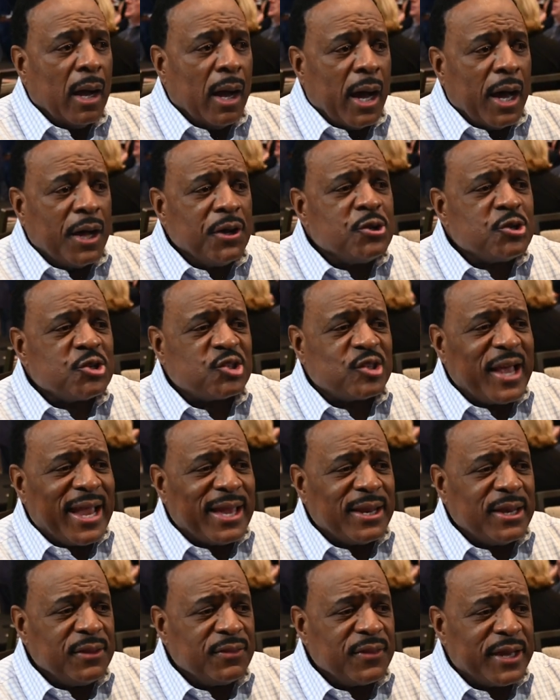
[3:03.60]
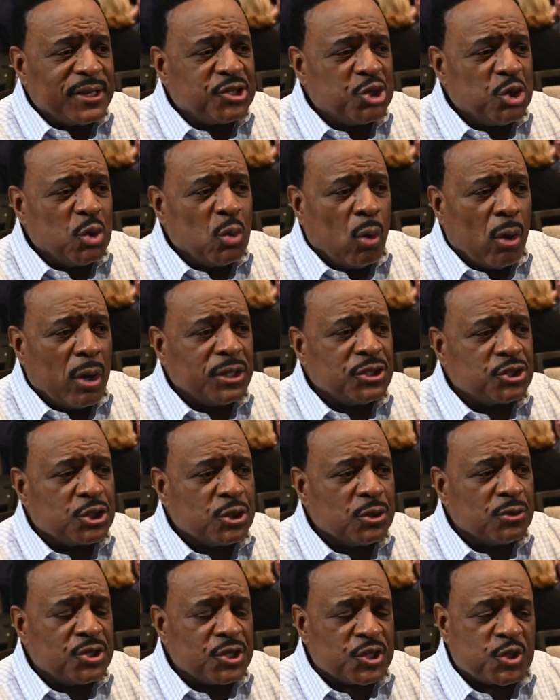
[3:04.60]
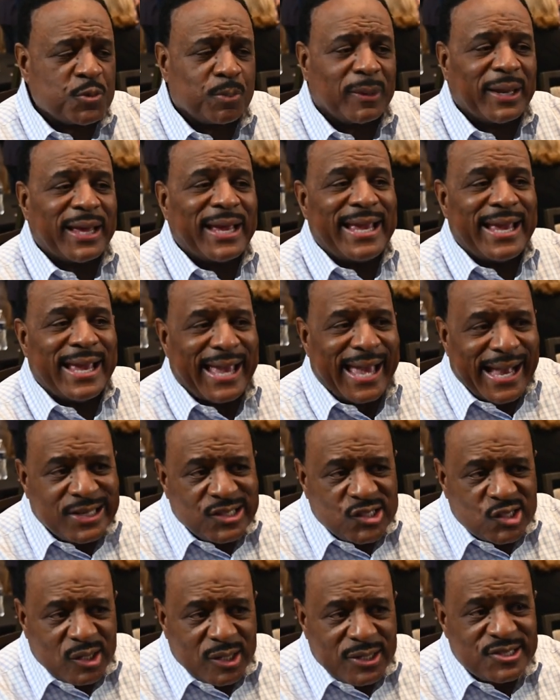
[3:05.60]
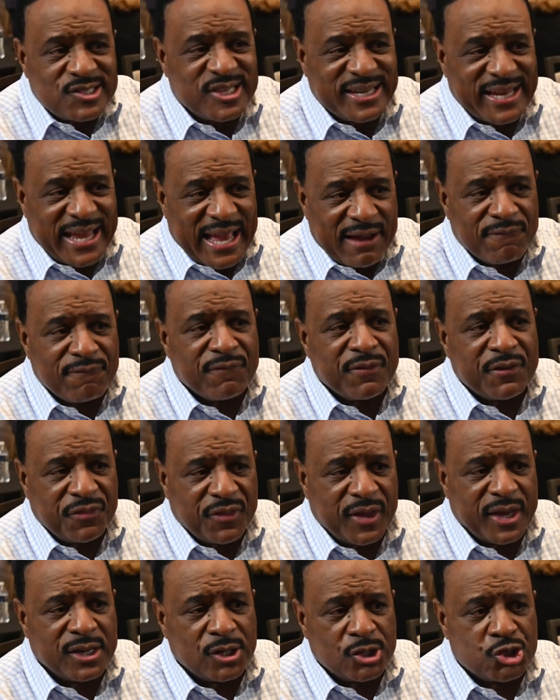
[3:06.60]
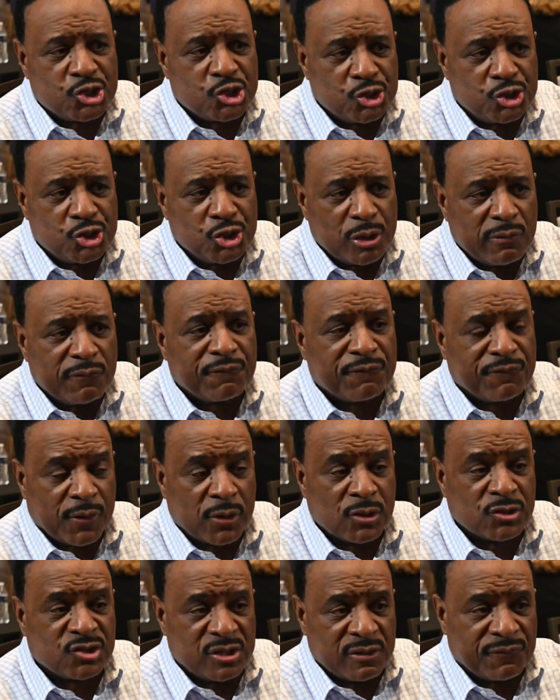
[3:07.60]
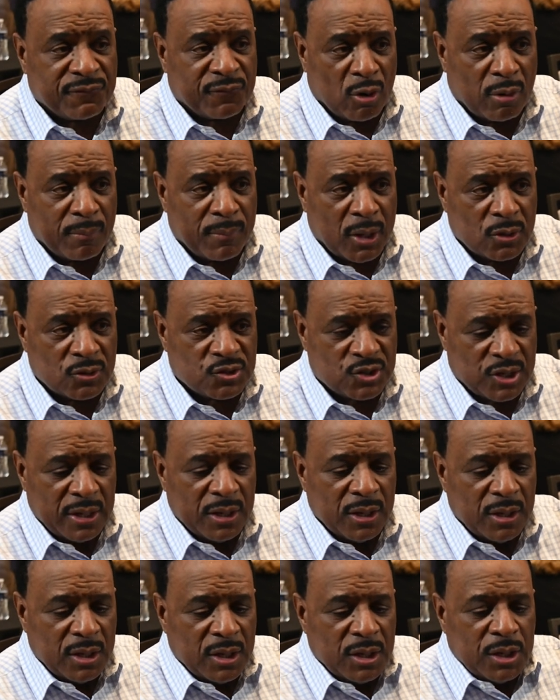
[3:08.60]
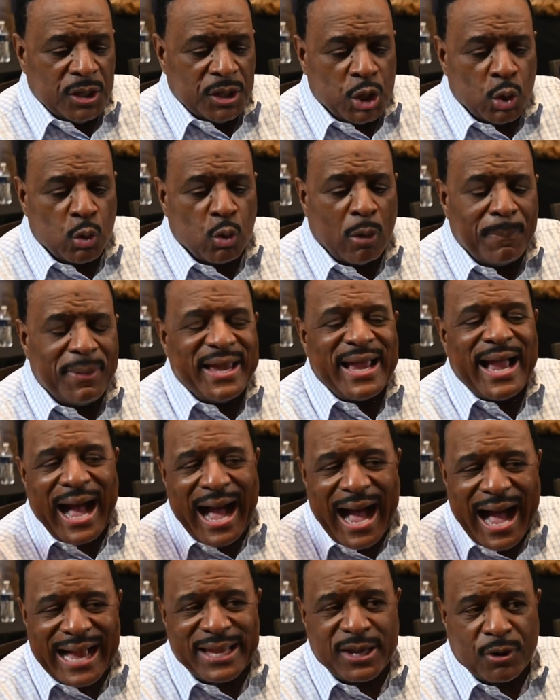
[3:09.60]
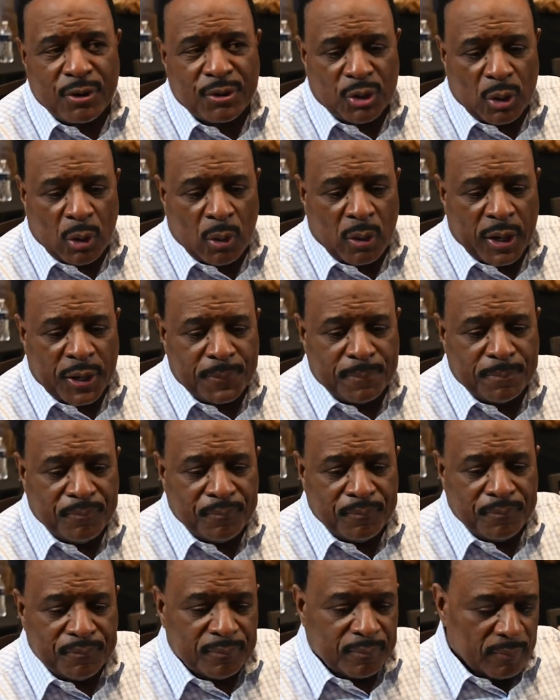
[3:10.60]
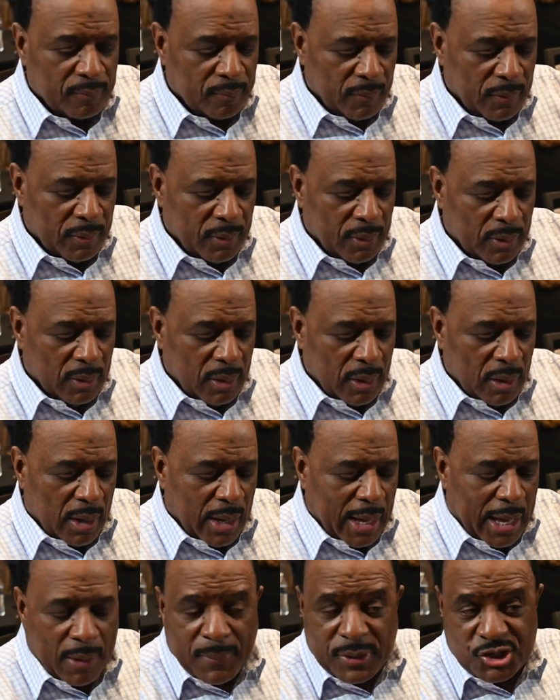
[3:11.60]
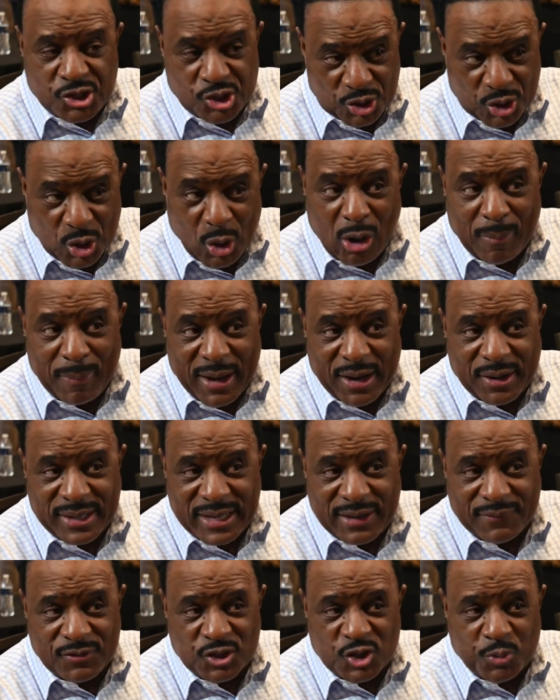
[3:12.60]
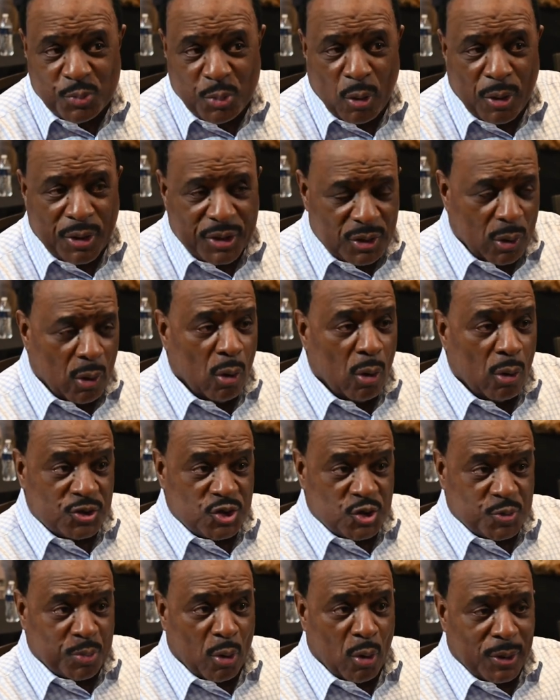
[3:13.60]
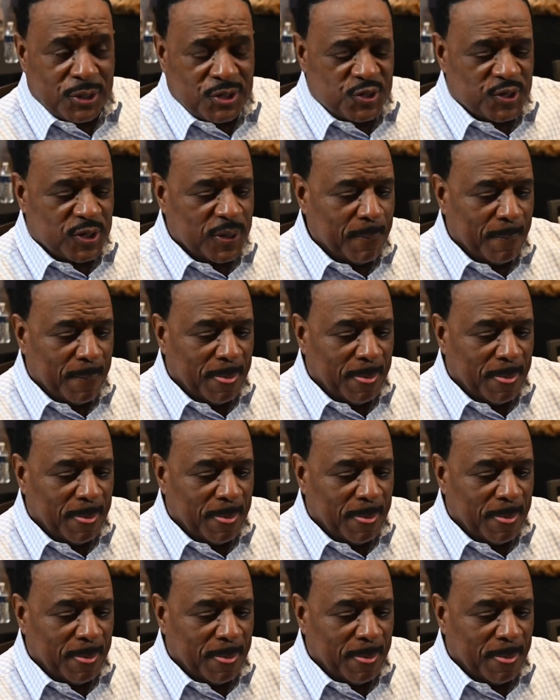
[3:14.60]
Understanding that you want to display excellence in everything that you do first and foremost. You will be hired on how much you know about a given sport or sports.